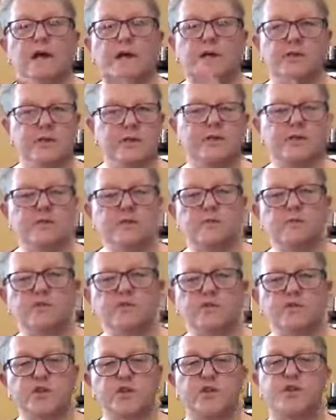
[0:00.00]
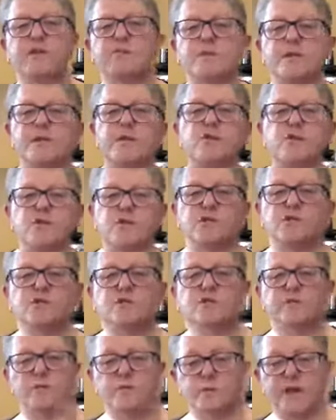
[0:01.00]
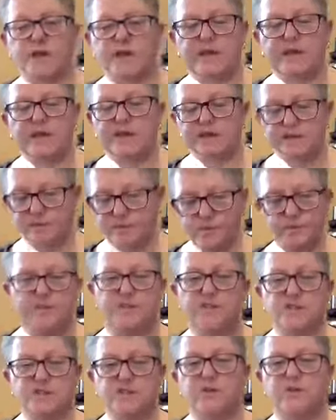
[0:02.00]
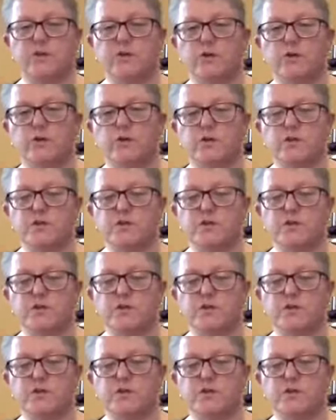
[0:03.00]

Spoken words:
uses commercial yeast, but it also is a fermented dough,